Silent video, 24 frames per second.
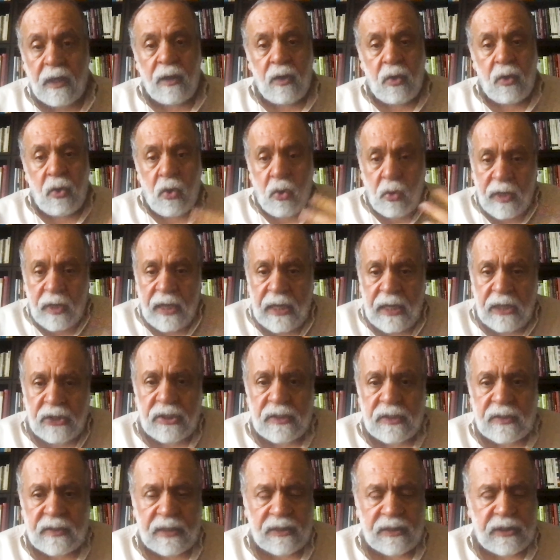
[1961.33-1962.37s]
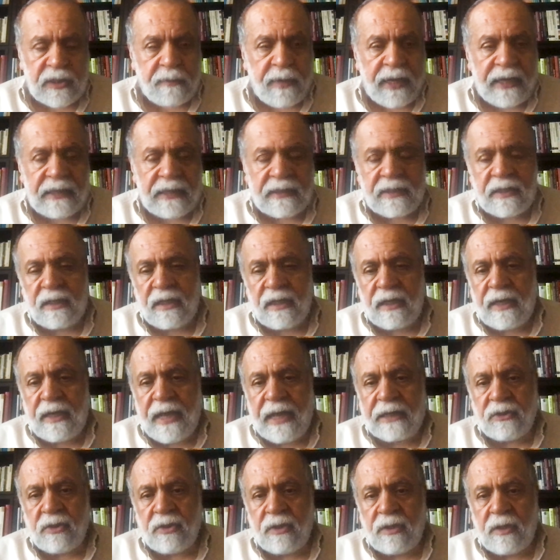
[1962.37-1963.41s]
locations such as Palestinian
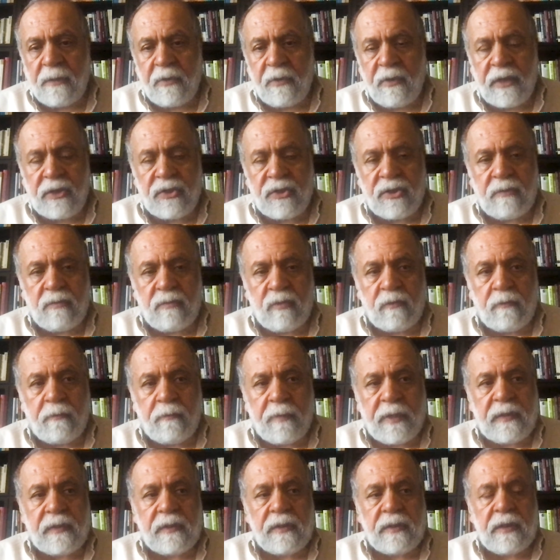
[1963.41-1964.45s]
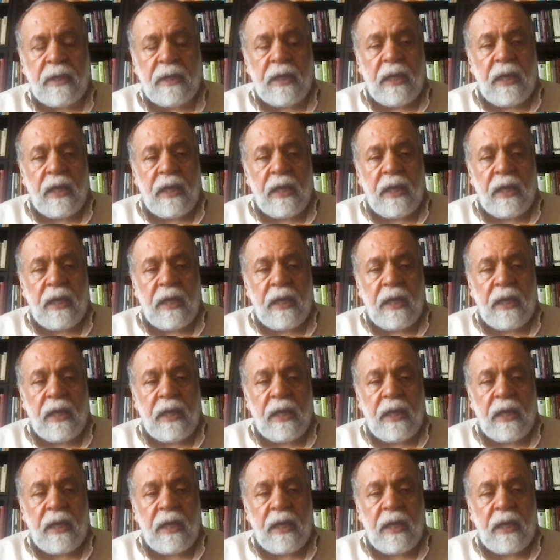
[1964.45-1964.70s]
National Liberation movements,